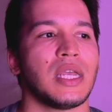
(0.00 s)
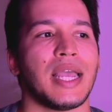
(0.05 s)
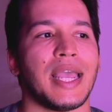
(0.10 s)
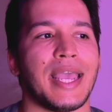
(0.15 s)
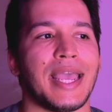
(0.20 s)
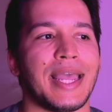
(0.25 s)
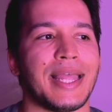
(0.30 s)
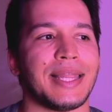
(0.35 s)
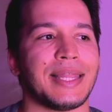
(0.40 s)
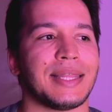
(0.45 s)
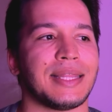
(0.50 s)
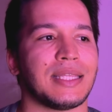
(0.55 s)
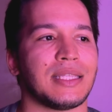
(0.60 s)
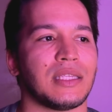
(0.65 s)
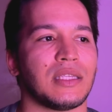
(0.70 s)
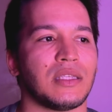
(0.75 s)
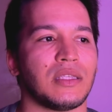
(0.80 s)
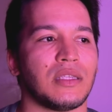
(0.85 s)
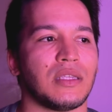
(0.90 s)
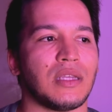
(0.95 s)
And
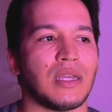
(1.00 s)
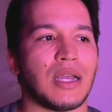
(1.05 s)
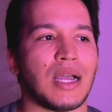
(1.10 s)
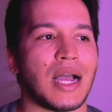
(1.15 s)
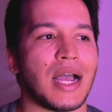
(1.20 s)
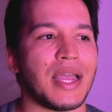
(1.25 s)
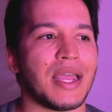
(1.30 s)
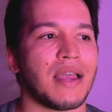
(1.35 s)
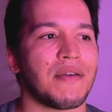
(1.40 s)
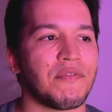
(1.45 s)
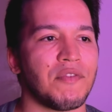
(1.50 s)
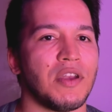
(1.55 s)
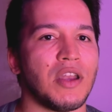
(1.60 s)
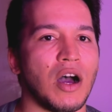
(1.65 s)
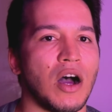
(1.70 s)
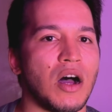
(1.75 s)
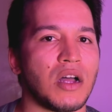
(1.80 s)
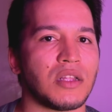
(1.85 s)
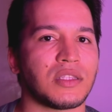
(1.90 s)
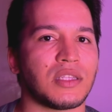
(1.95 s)
I have
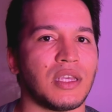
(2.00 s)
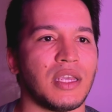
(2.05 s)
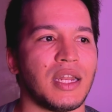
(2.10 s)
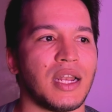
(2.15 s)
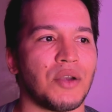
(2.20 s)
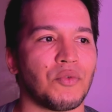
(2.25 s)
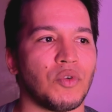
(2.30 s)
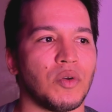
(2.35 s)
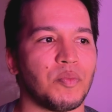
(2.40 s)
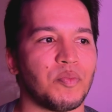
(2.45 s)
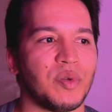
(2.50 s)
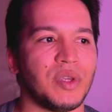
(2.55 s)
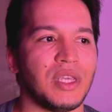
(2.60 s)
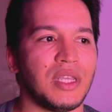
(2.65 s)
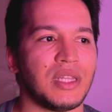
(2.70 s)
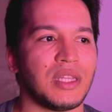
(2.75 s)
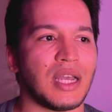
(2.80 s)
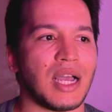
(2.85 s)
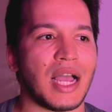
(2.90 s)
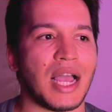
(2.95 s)
not, and I
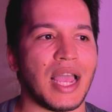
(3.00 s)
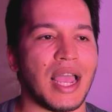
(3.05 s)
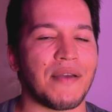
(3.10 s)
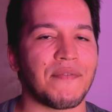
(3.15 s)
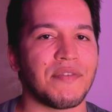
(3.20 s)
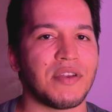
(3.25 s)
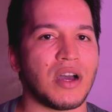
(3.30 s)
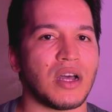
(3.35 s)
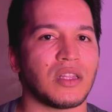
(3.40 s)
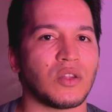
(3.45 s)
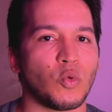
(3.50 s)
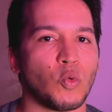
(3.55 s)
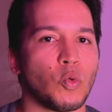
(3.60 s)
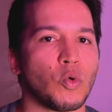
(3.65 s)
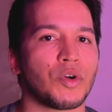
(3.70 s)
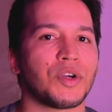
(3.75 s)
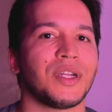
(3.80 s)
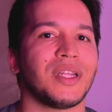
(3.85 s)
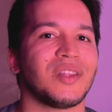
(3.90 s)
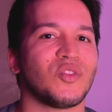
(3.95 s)
repeat, I have not
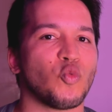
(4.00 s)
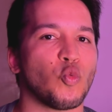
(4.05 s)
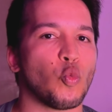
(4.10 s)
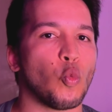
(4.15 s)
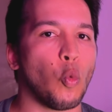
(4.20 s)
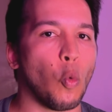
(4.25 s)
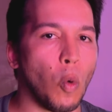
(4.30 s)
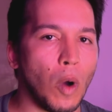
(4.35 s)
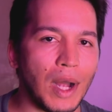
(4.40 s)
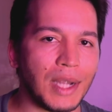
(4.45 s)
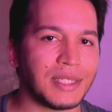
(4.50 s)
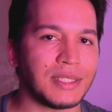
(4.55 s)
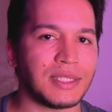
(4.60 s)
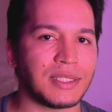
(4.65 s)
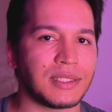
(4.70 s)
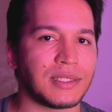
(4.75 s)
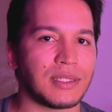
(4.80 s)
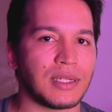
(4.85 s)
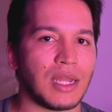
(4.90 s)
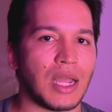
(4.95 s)
worried
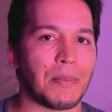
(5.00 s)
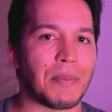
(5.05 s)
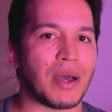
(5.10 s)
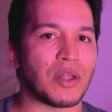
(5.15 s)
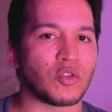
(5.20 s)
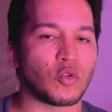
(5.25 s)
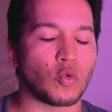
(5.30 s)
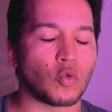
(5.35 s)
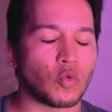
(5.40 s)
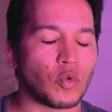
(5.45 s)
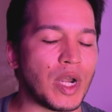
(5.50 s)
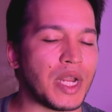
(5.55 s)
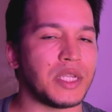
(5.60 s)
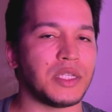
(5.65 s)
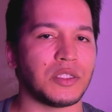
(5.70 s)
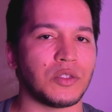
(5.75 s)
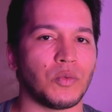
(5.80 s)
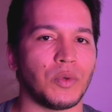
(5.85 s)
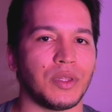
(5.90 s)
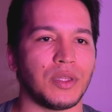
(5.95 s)
once about
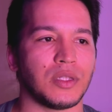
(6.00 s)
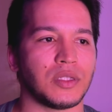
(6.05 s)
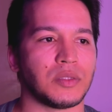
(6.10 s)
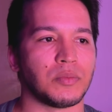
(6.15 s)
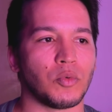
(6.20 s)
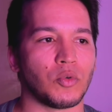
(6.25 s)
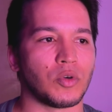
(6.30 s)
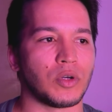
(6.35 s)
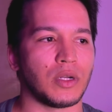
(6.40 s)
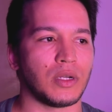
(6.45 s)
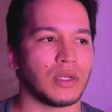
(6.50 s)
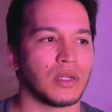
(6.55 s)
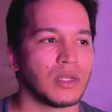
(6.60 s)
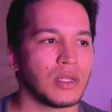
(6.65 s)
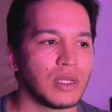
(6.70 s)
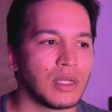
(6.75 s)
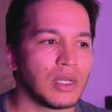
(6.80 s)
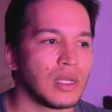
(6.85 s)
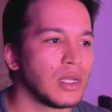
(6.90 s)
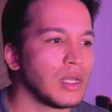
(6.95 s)
range with this board.
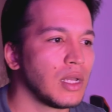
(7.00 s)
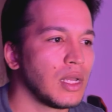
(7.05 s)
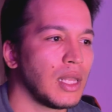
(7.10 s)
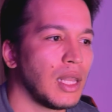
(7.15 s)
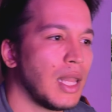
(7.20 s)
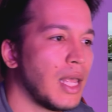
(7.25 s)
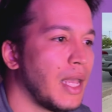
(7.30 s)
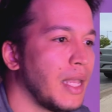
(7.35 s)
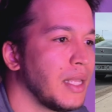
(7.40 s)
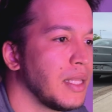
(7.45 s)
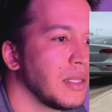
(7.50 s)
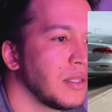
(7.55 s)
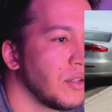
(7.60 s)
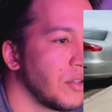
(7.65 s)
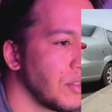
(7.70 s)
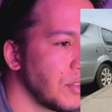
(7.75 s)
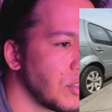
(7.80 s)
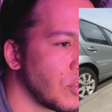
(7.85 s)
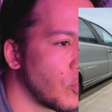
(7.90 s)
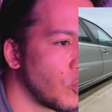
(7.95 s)
Like,
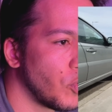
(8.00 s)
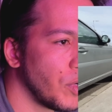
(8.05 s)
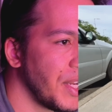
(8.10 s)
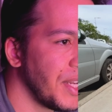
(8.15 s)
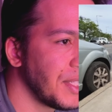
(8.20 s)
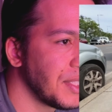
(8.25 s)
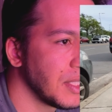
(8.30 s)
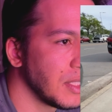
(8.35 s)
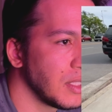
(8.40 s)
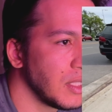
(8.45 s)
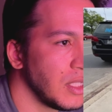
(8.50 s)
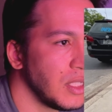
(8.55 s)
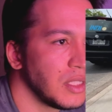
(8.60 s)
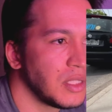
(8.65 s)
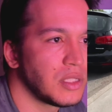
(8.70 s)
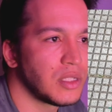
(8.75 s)
there's a reason it's